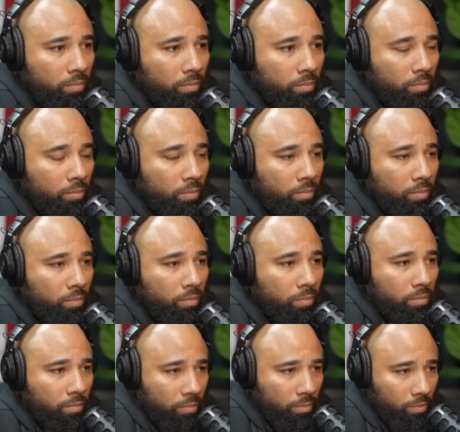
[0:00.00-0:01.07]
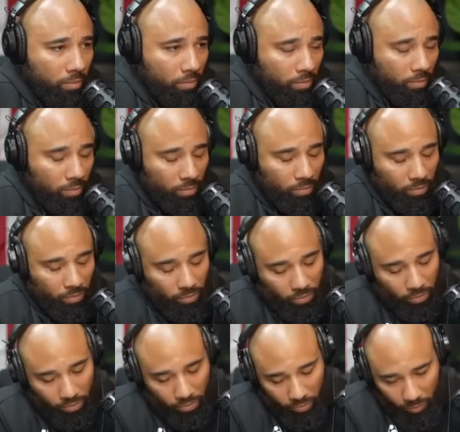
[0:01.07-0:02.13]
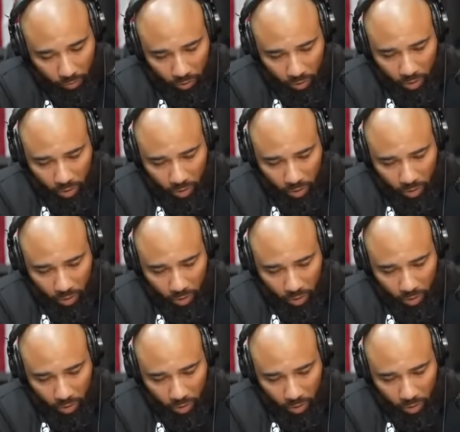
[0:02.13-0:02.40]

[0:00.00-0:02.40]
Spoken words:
The person shown says nothing.